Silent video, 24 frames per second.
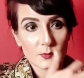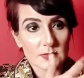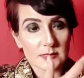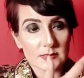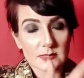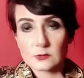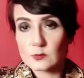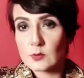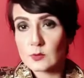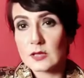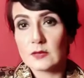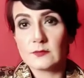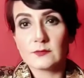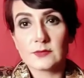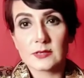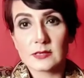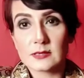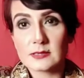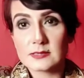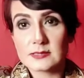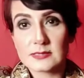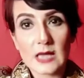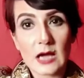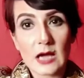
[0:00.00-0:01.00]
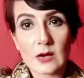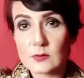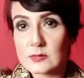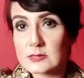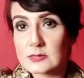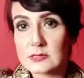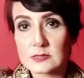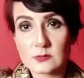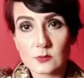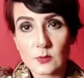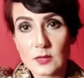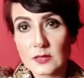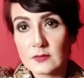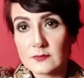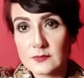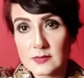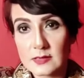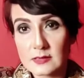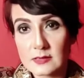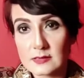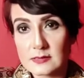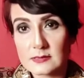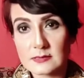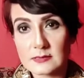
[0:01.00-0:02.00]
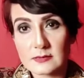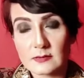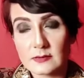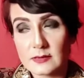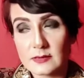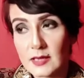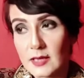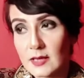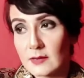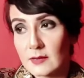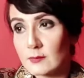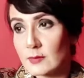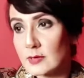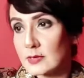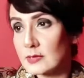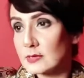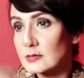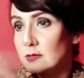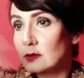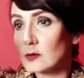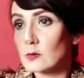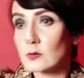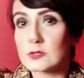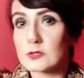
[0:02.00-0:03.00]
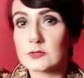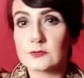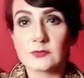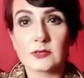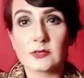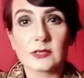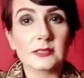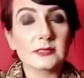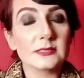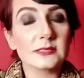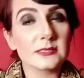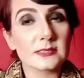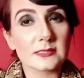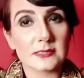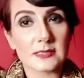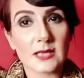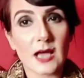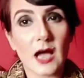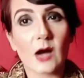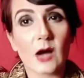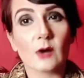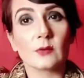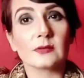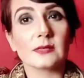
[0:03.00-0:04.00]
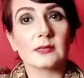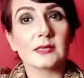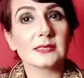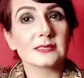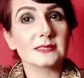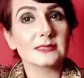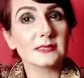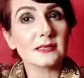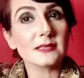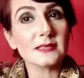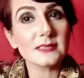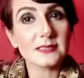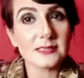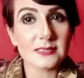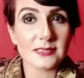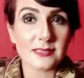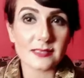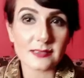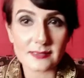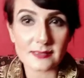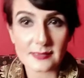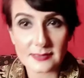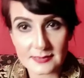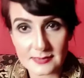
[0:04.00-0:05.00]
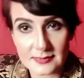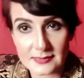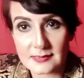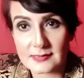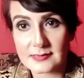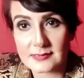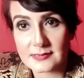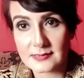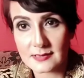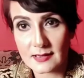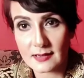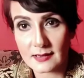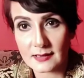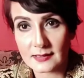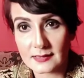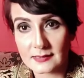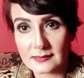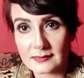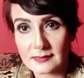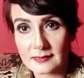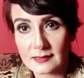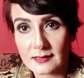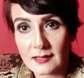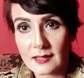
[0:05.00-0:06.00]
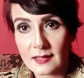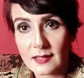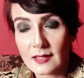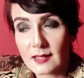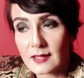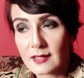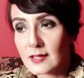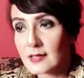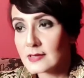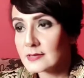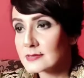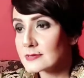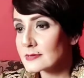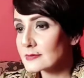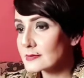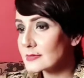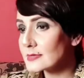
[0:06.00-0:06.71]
was 12 years, now it's 12 years, okay? When it goes furthest out, it's 30 years in a sign. So